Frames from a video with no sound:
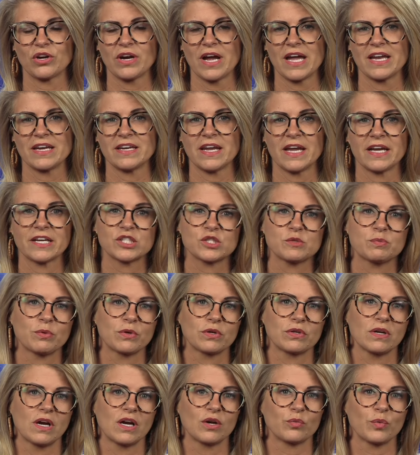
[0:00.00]
and
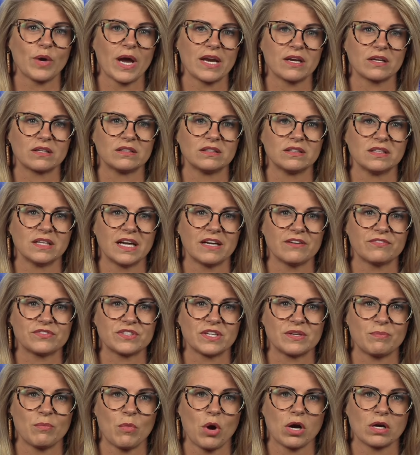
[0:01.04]
expert on radical left
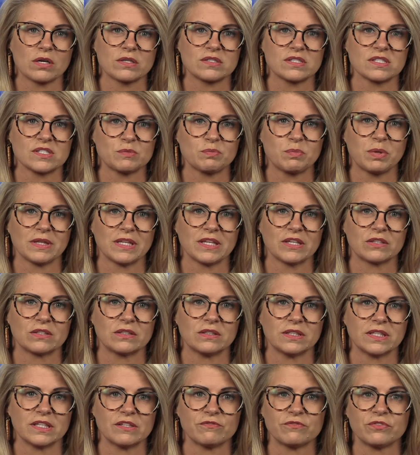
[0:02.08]
and Marxist political
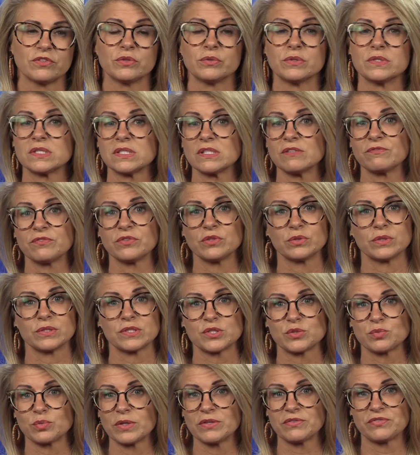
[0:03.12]

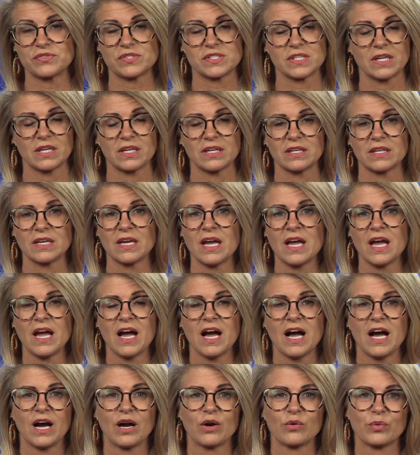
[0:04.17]
influence, we've seen
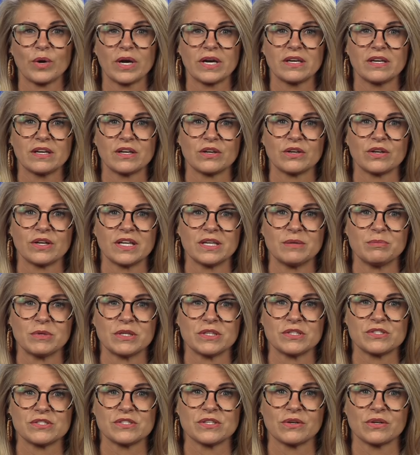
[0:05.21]
right here in
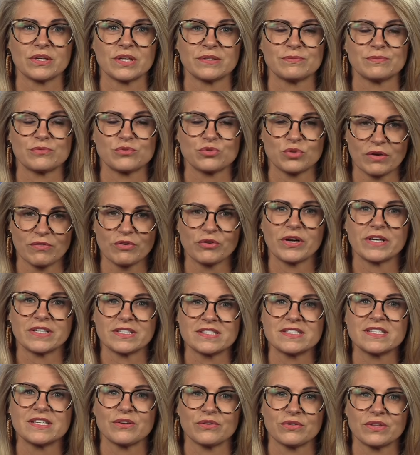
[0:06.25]
Minnesota. Trevor, great
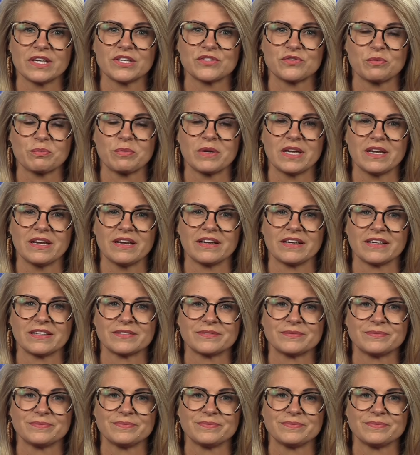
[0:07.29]
to see you. Thanks for being here.